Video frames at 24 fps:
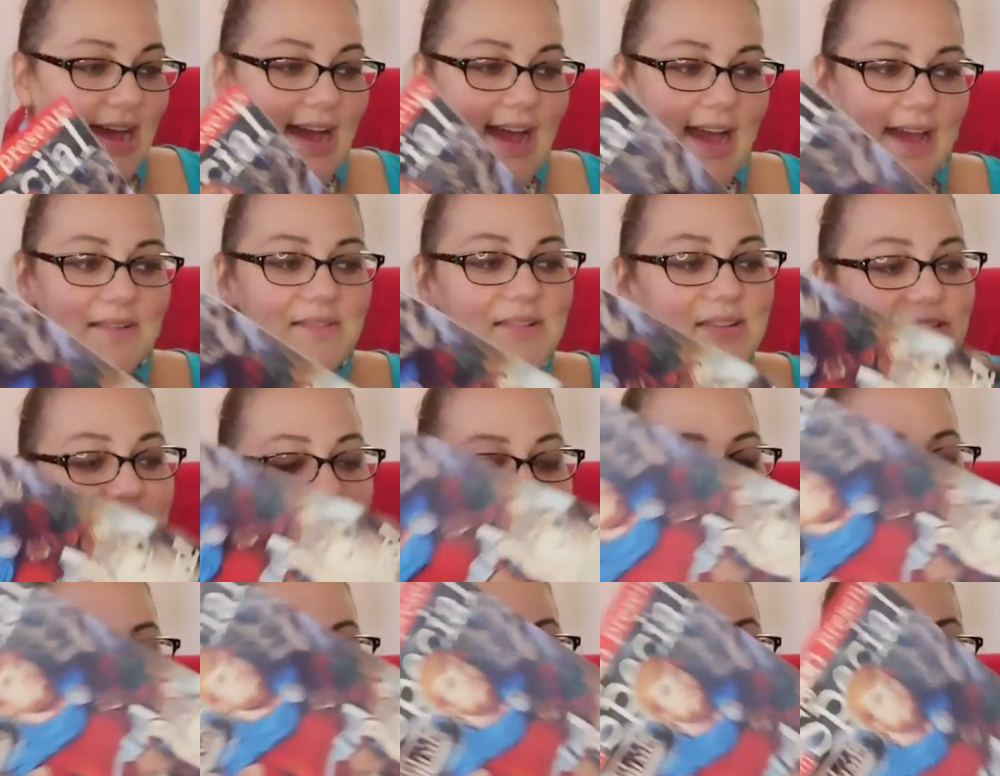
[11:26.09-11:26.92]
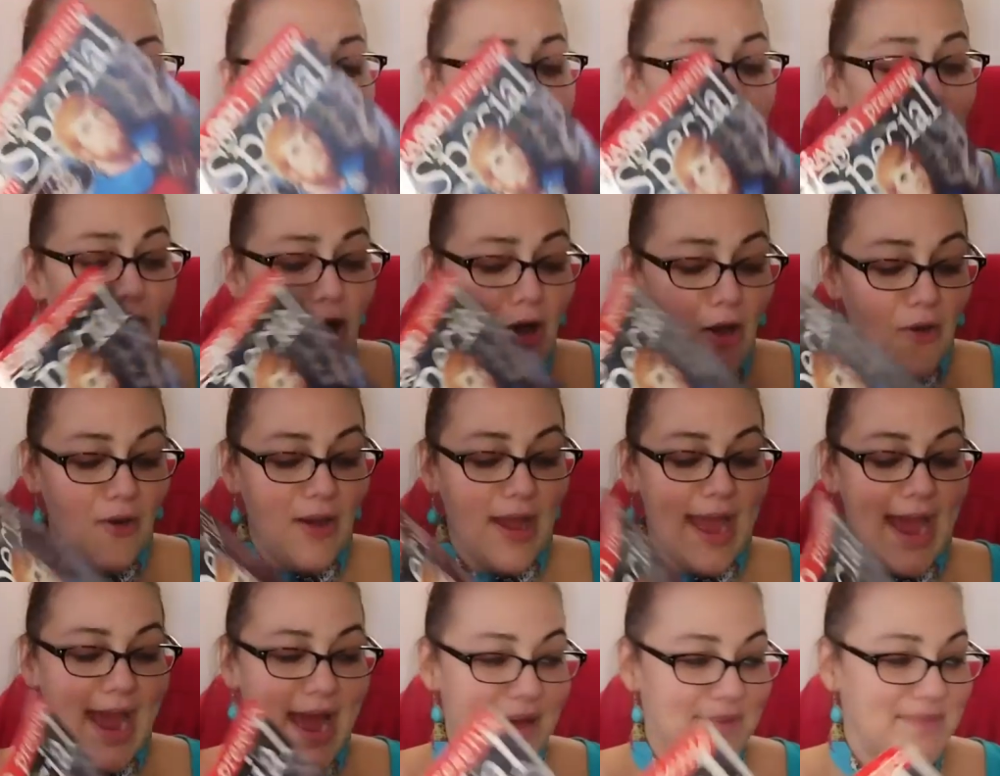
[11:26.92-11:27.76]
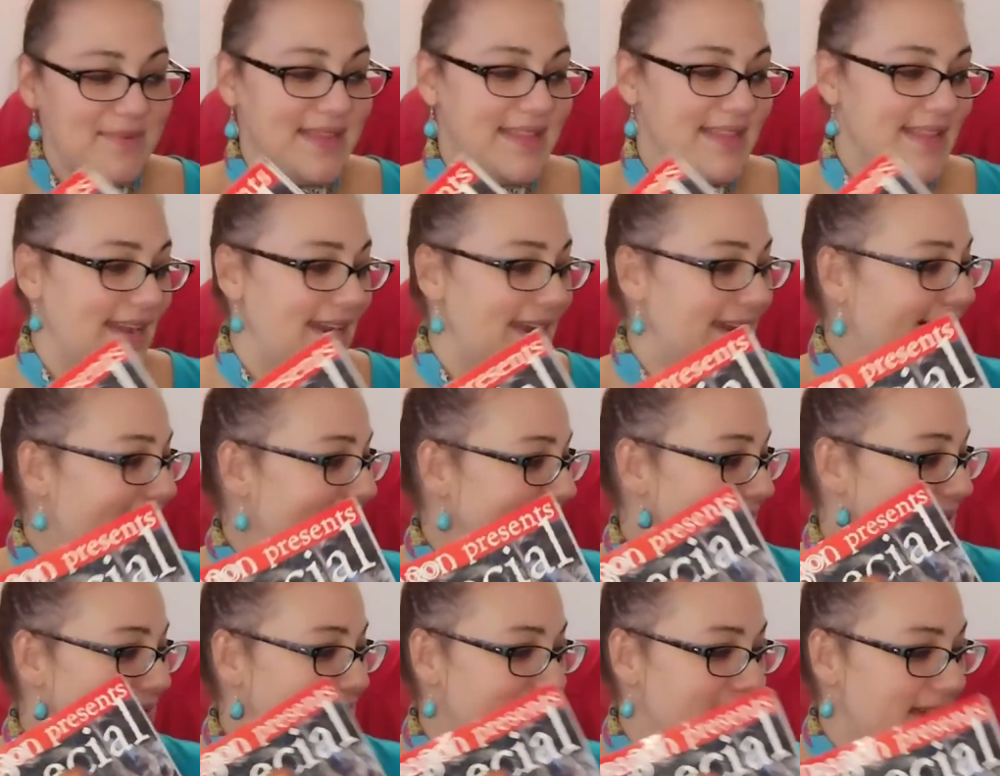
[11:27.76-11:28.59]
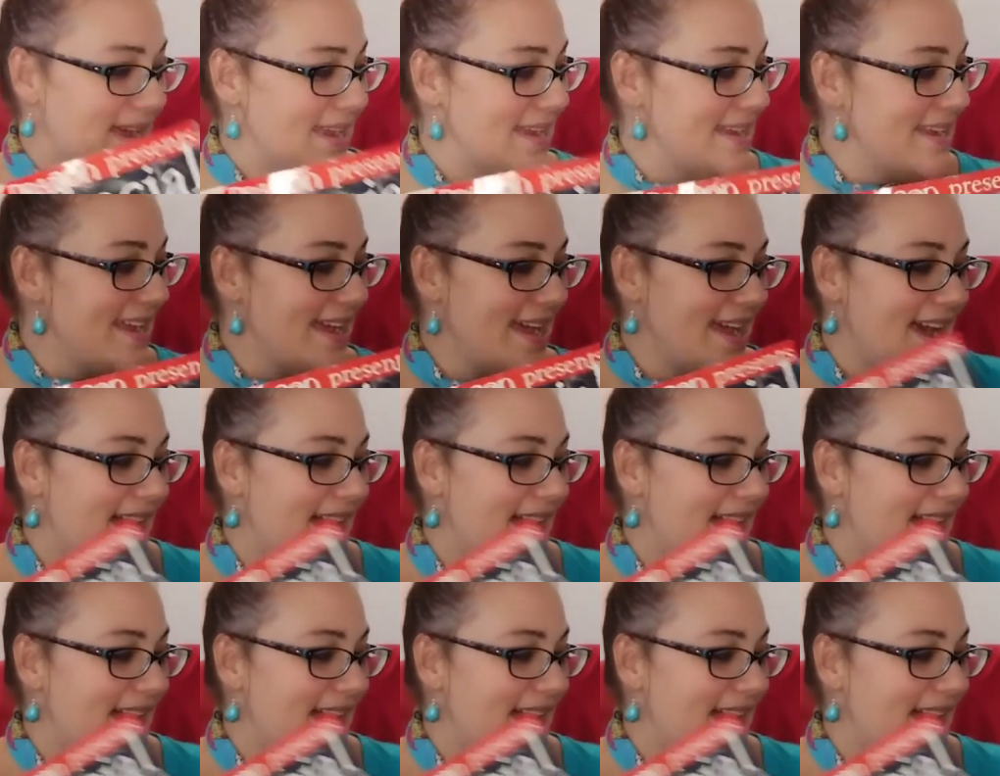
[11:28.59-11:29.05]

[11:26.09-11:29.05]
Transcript: I was so happy that I got them in.